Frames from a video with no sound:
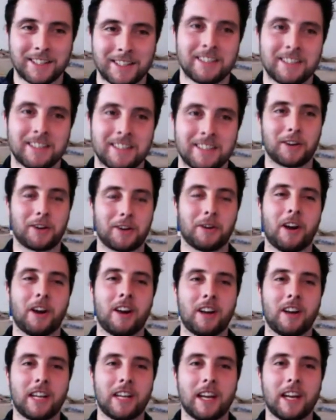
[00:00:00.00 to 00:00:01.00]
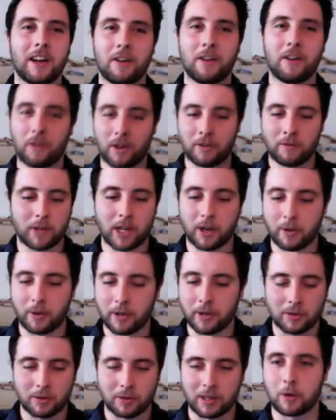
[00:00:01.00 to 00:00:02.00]
So, uh, yeah, if I go
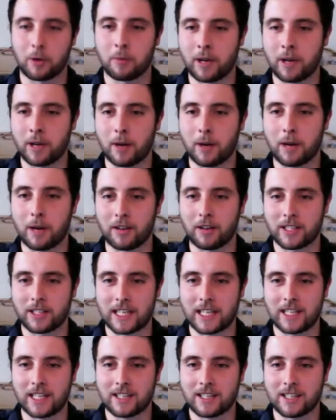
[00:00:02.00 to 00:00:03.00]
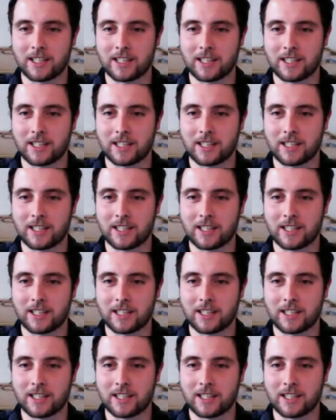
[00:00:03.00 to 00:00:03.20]
into a little bit about the T set,